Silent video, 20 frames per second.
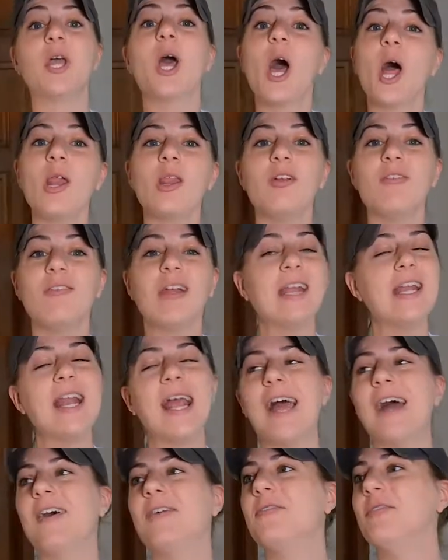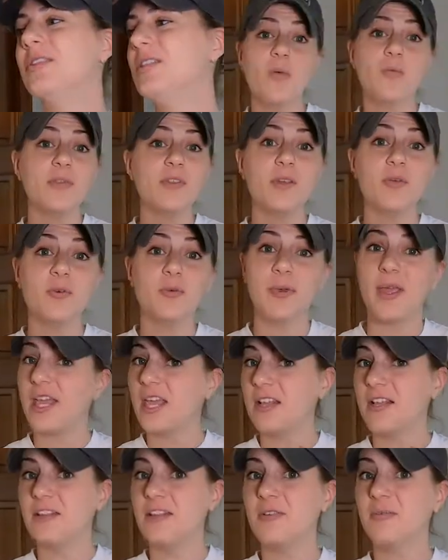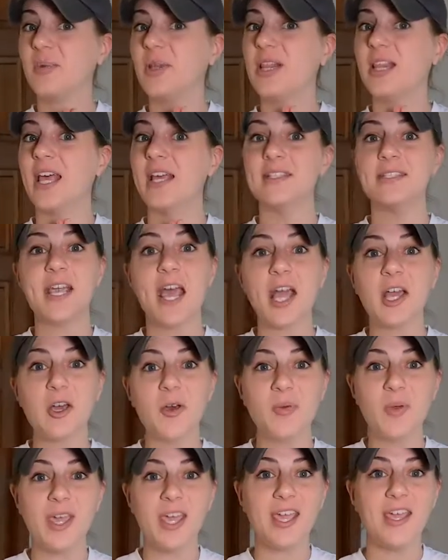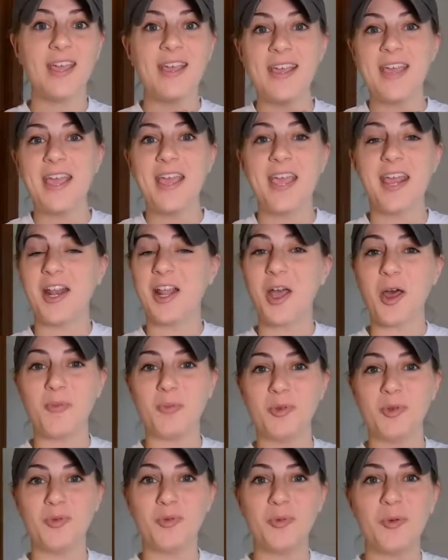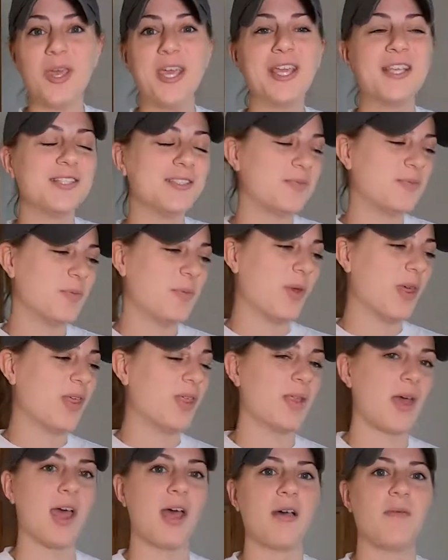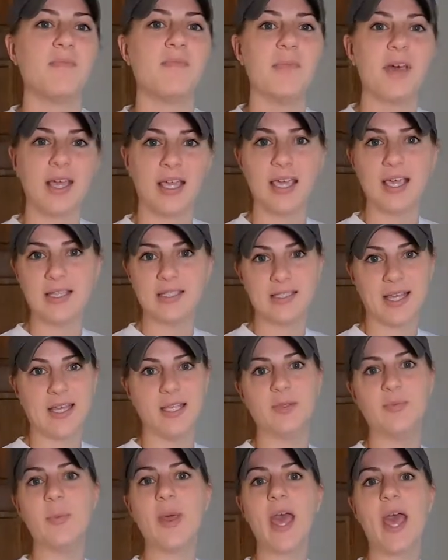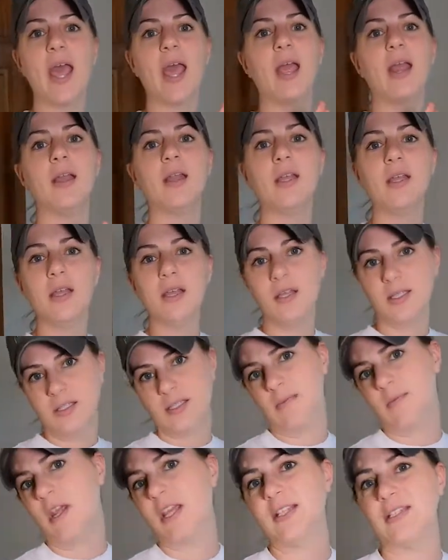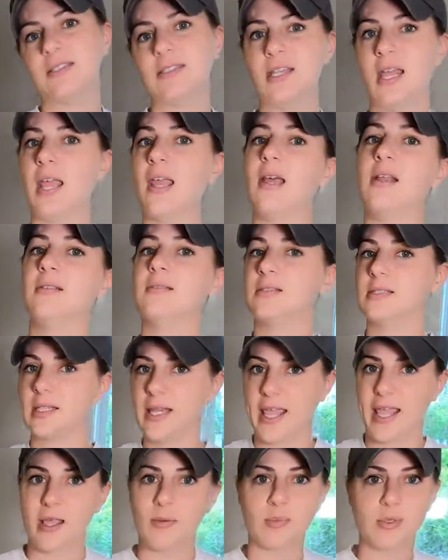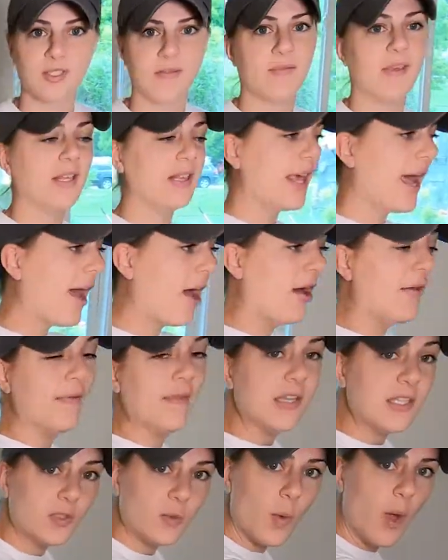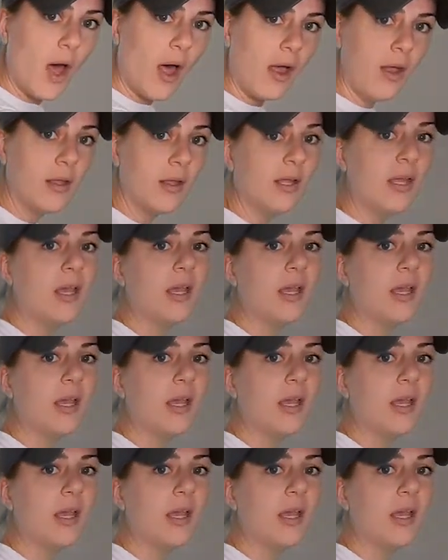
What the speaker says: color right now. Hopefully we'll make it a little bit less echoey in a couple of weeks with a king-size bed, some nightstands, lamps, stuff like that on this wall.